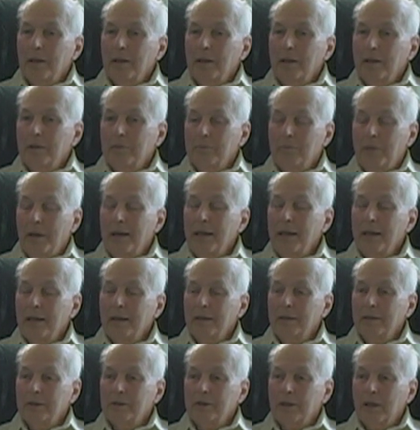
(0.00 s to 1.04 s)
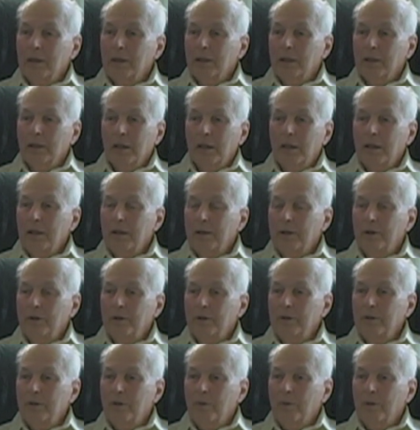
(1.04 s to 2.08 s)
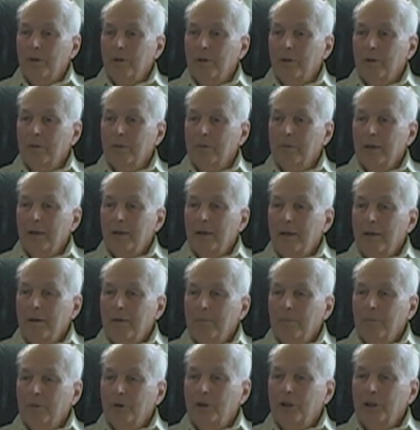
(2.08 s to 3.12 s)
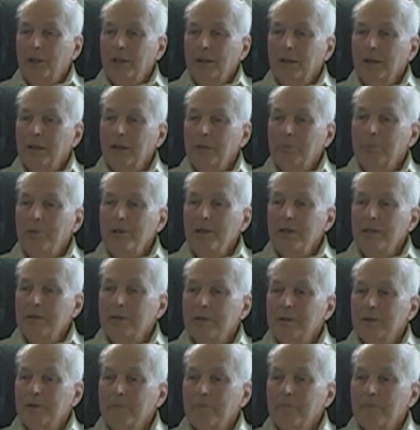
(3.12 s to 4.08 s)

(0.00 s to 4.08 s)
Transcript: is bad, it's got a lot of good going on, but that little piece